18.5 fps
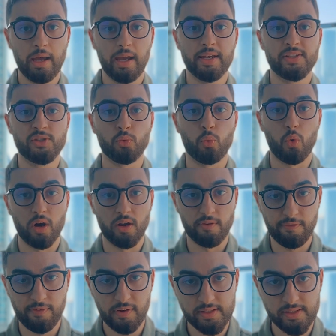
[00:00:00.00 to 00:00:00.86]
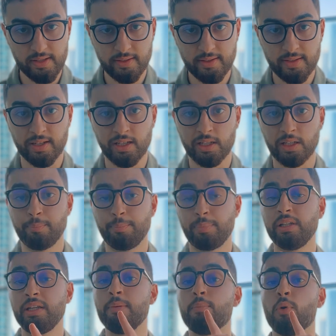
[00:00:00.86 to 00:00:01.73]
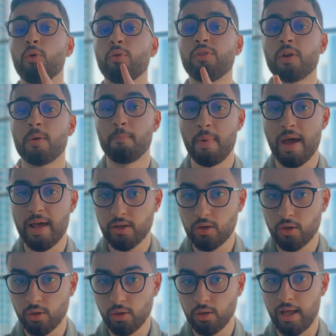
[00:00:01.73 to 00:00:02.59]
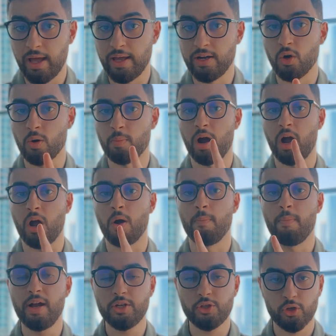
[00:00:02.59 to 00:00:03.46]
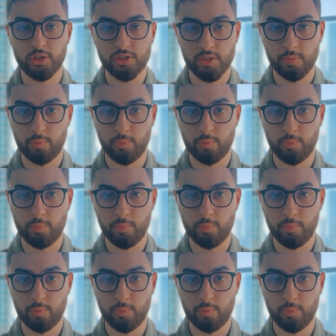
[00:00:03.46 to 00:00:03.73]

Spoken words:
It's one visit to complete both your medical and your biometrics